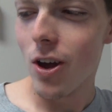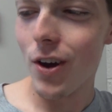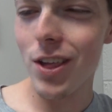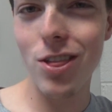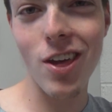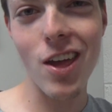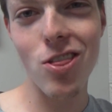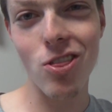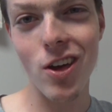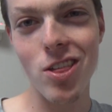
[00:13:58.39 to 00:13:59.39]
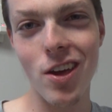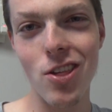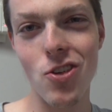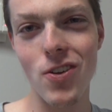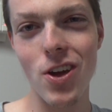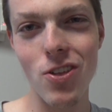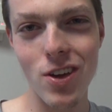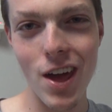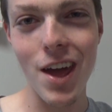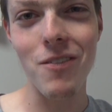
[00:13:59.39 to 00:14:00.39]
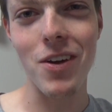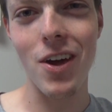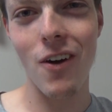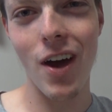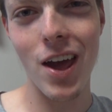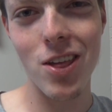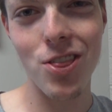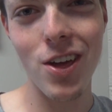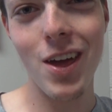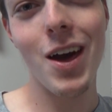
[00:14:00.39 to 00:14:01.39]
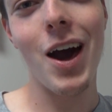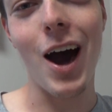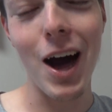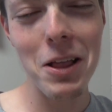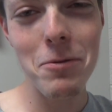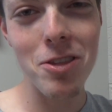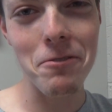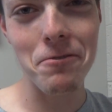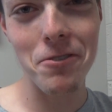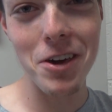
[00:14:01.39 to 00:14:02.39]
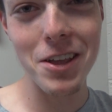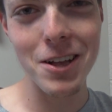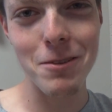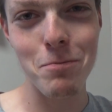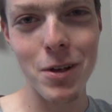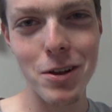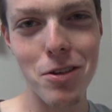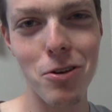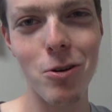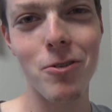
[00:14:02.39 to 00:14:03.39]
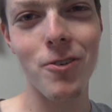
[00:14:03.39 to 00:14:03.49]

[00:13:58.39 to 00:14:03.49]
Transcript: Let's get to another game here as the undefeated Minnesota